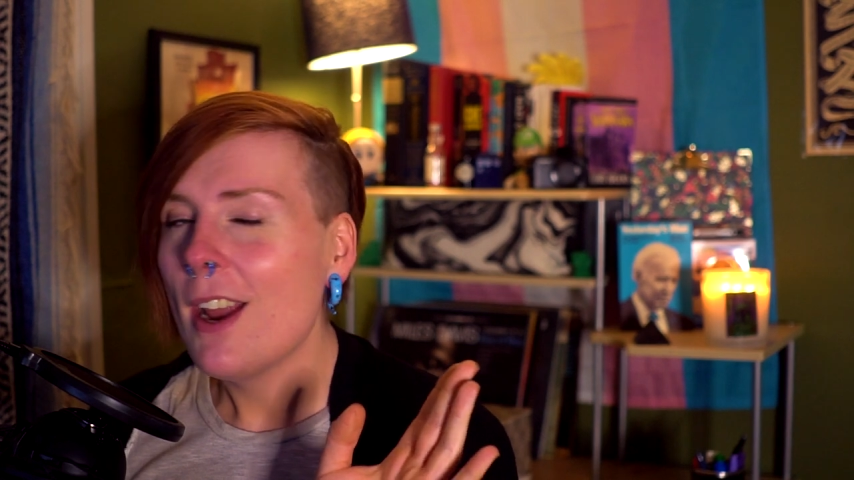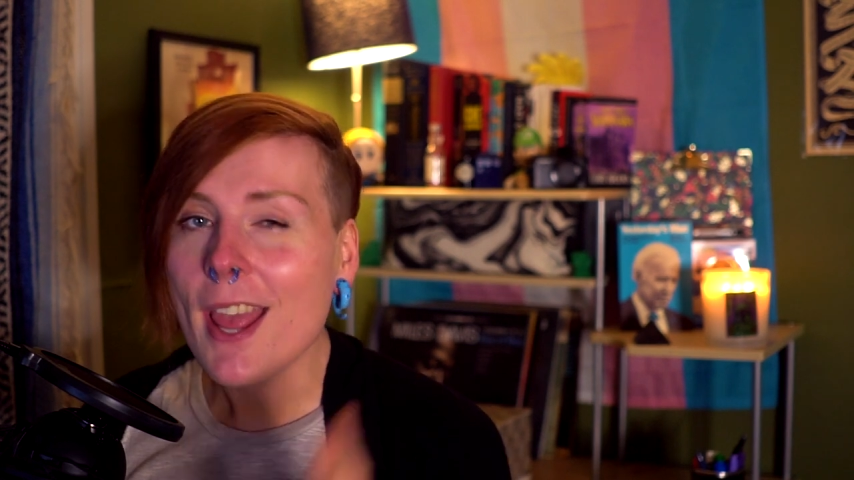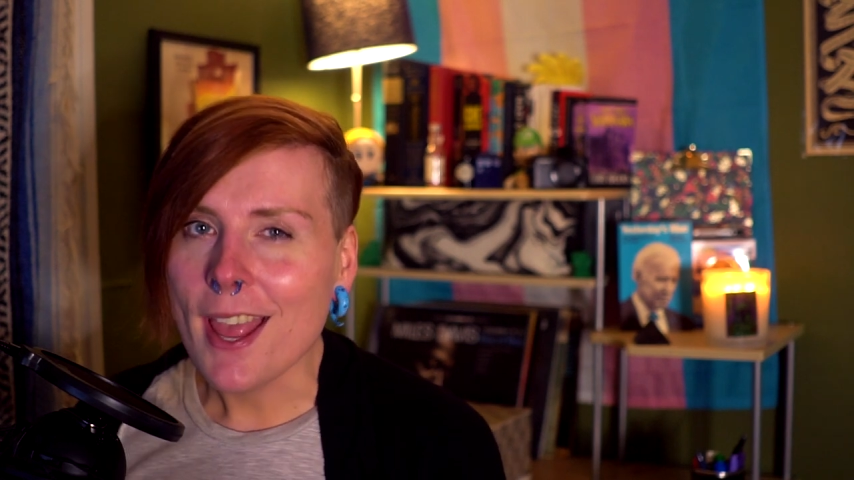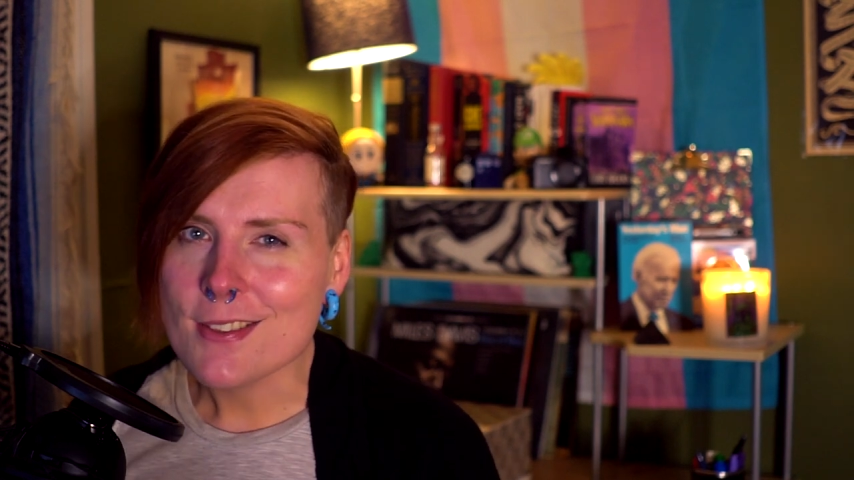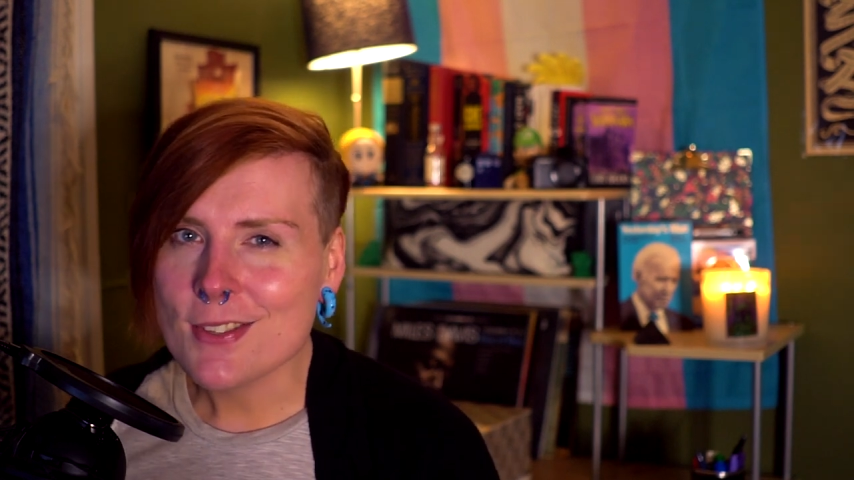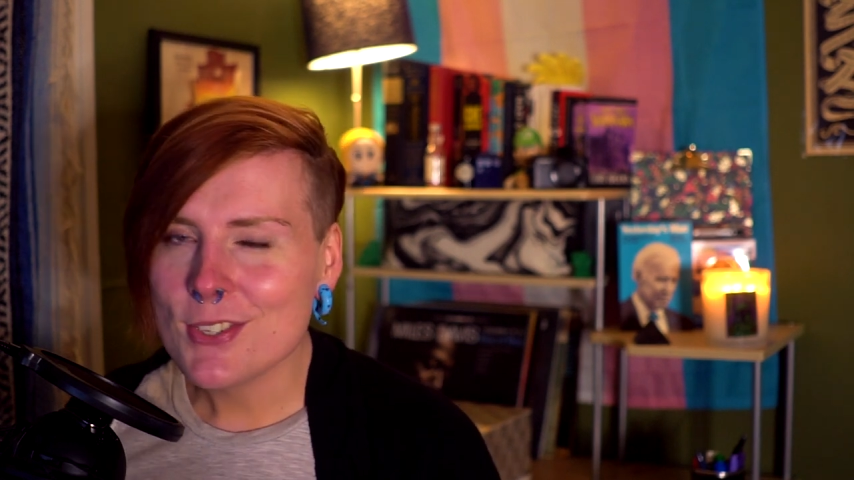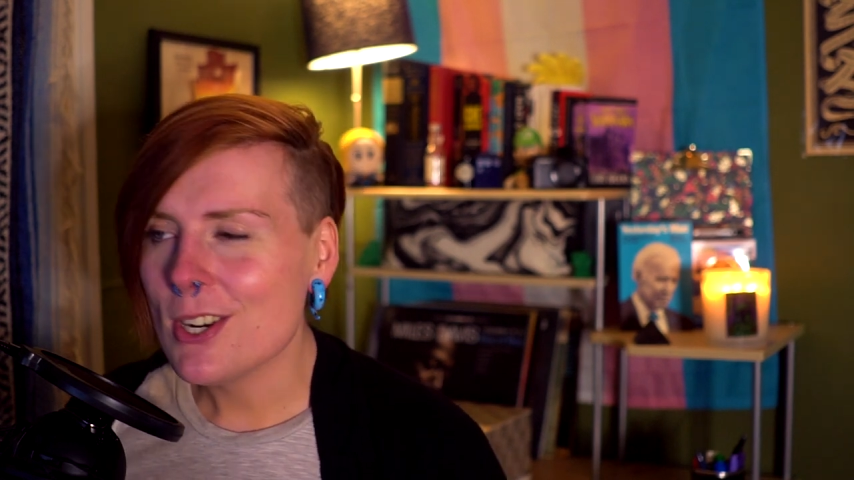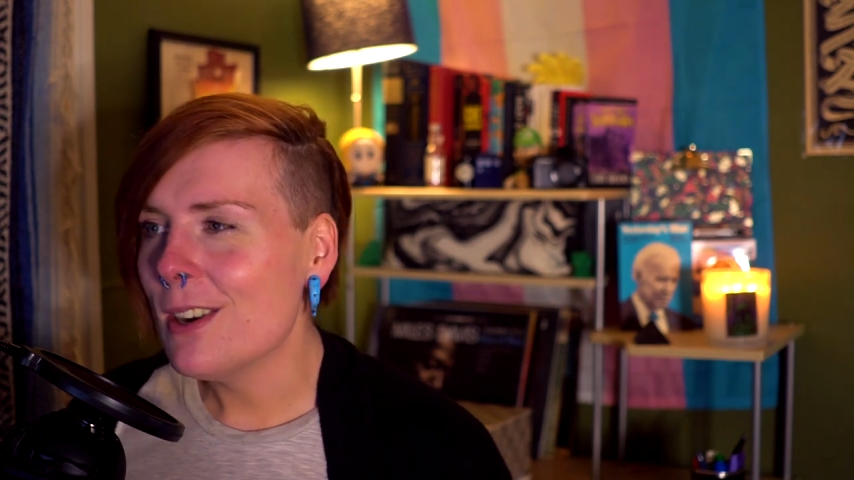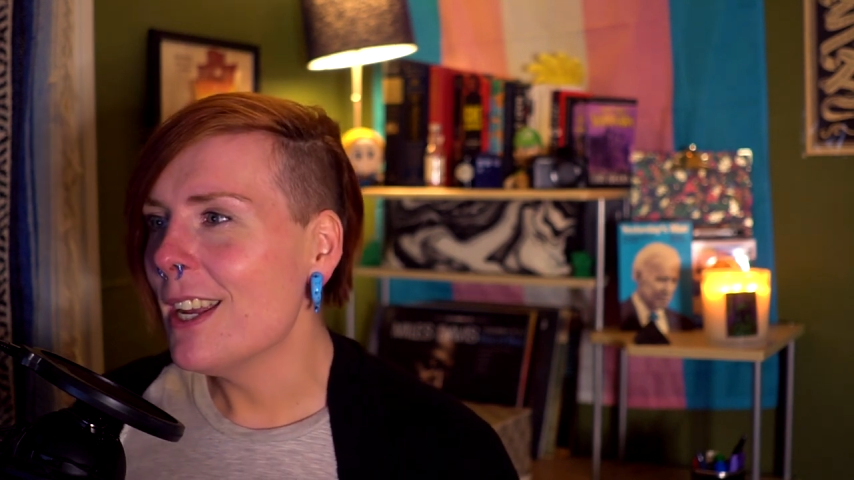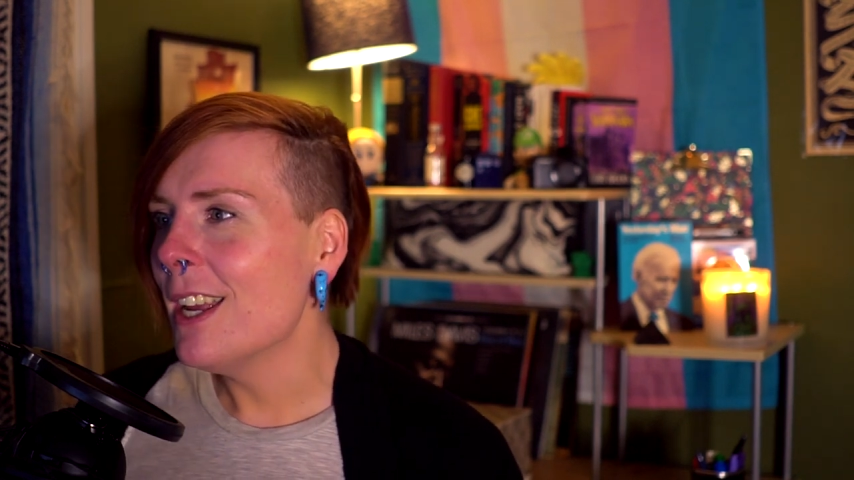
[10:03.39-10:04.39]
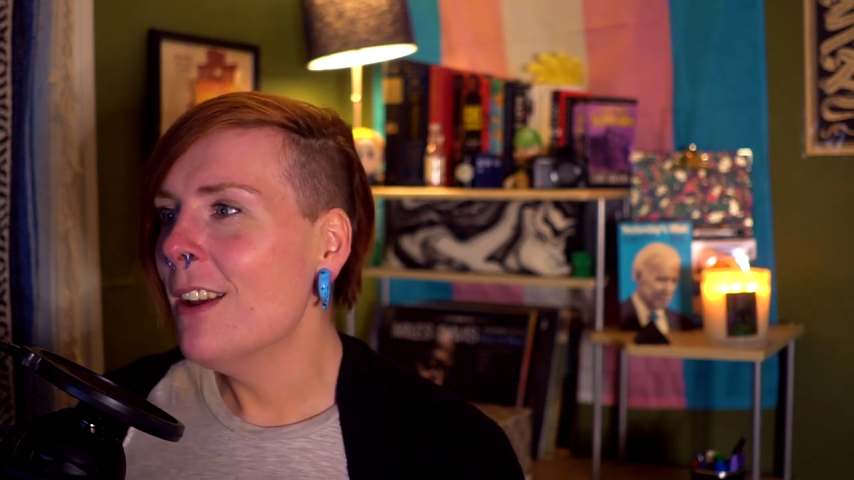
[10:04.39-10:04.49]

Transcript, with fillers: their hands dirty.